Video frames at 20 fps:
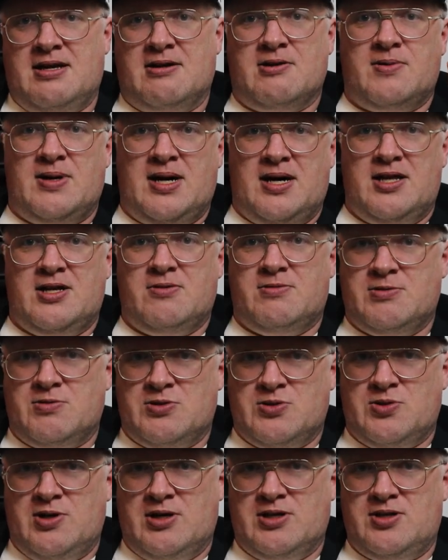Now, granted, there was
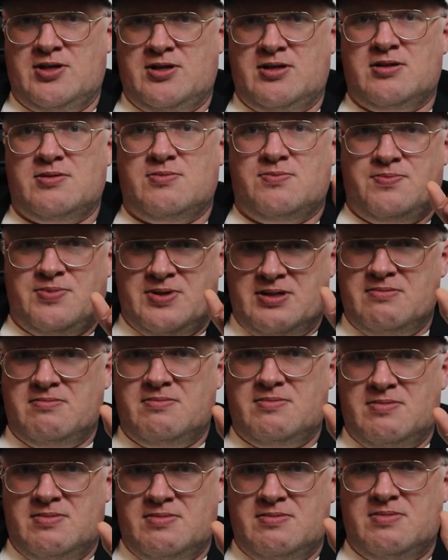restrictions, but
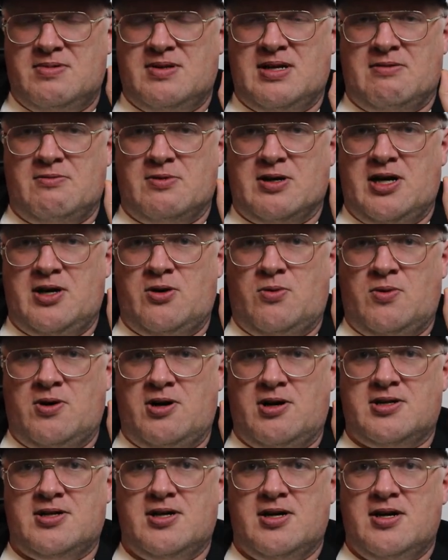that kind of
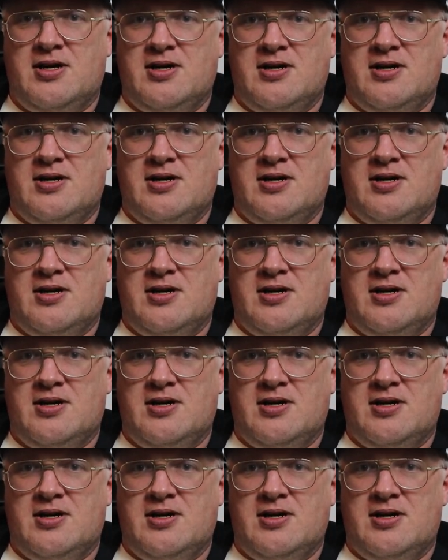worked.